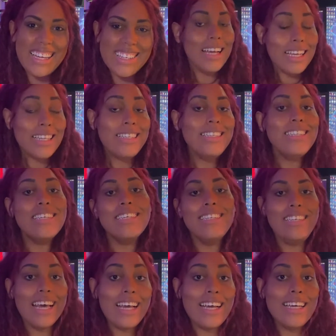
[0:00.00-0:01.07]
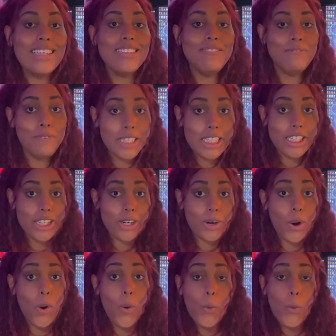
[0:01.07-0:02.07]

In today's video,